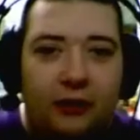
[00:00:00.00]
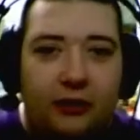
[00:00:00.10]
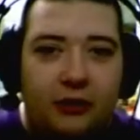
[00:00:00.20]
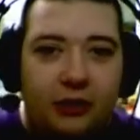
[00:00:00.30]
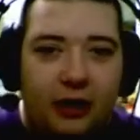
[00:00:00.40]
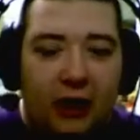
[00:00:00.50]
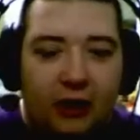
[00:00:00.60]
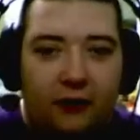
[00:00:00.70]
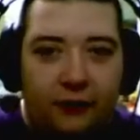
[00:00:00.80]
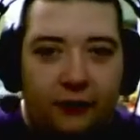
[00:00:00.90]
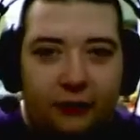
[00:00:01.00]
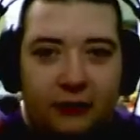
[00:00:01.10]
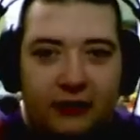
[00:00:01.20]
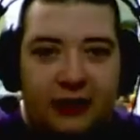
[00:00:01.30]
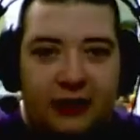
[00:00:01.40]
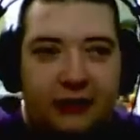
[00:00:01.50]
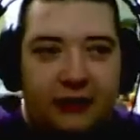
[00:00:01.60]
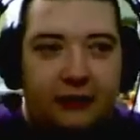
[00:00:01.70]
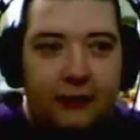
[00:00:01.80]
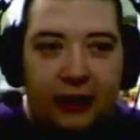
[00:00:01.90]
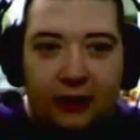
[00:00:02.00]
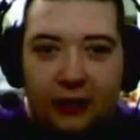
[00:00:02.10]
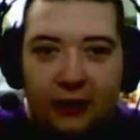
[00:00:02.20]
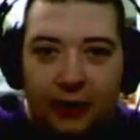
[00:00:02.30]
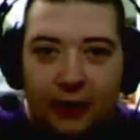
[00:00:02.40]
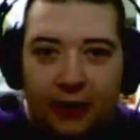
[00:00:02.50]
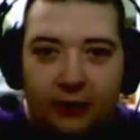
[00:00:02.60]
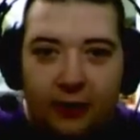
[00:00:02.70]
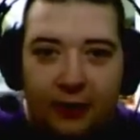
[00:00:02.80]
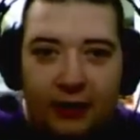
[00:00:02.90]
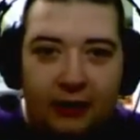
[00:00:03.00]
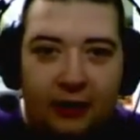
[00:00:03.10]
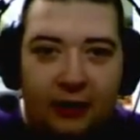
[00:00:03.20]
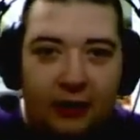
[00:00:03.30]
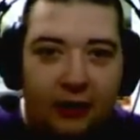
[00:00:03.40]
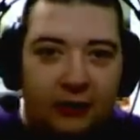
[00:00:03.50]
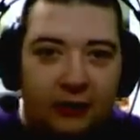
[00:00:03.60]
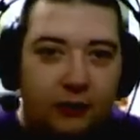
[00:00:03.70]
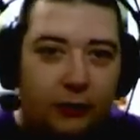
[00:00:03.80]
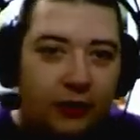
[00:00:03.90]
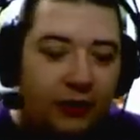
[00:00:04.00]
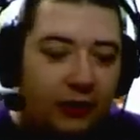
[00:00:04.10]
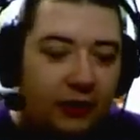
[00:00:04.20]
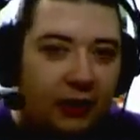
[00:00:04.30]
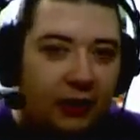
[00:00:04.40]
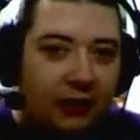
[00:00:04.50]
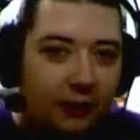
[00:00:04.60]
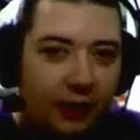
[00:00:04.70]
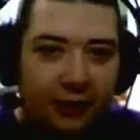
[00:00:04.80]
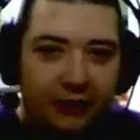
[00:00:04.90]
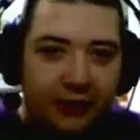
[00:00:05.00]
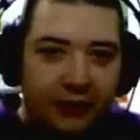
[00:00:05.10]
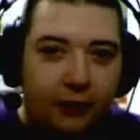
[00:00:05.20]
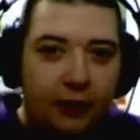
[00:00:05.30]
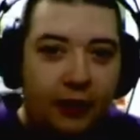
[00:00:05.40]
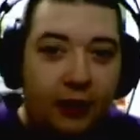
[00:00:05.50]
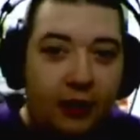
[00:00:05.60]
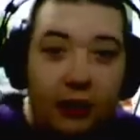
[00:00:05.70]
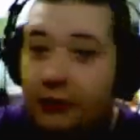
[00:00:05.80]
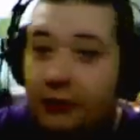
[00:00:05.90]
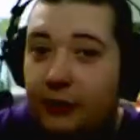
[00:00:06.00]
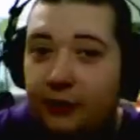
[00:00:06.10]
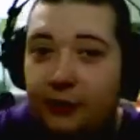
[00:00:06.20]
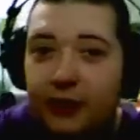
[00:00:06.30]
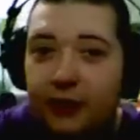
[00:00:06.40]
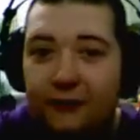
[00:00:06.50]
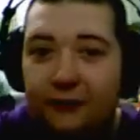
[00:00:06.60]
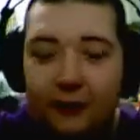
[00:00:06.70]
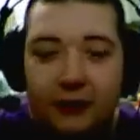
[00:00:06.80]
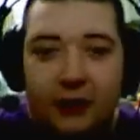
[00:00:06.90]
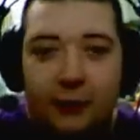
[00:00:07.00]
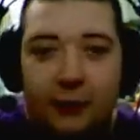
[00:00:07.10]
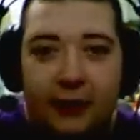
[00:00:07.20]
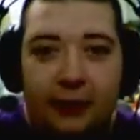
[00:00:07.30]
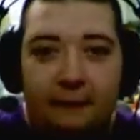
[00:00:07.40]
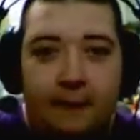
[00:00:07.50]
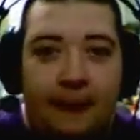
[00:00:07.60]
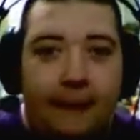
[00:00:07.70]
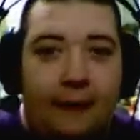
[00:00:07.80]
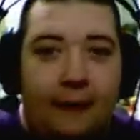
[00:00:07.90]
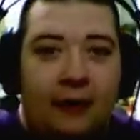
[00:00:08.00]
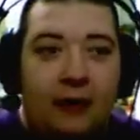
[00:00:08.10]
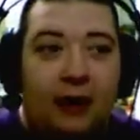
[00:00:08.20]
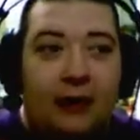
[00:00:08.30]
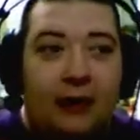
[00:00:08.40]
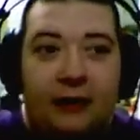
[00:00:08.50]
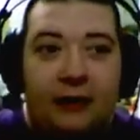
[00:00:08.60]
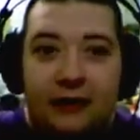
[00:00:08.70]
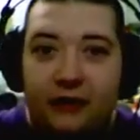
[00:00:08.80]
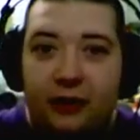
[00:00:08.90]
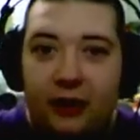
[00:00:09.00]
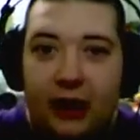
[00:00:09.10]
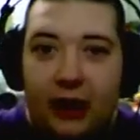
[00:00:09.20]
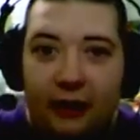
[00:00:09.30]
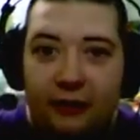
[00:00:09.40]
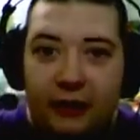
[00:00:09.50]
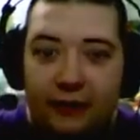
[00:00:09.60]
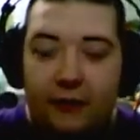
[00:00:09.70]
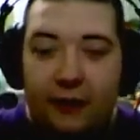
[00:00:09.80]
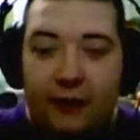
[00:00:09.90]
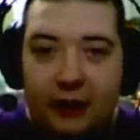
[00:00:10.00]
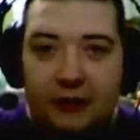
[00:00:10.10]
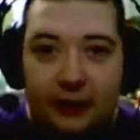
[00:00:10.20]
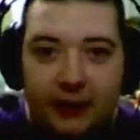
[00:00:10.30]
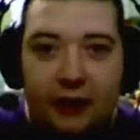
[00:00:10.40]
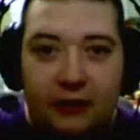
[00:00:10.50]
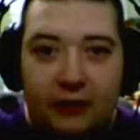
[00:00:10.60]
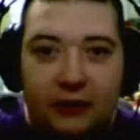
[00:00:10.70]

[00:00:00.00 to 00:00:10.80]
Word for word: should have decent income now coming in, and within the next month or so I should be able to pick up Photoshop again and then start actually giving you guys thumbnails.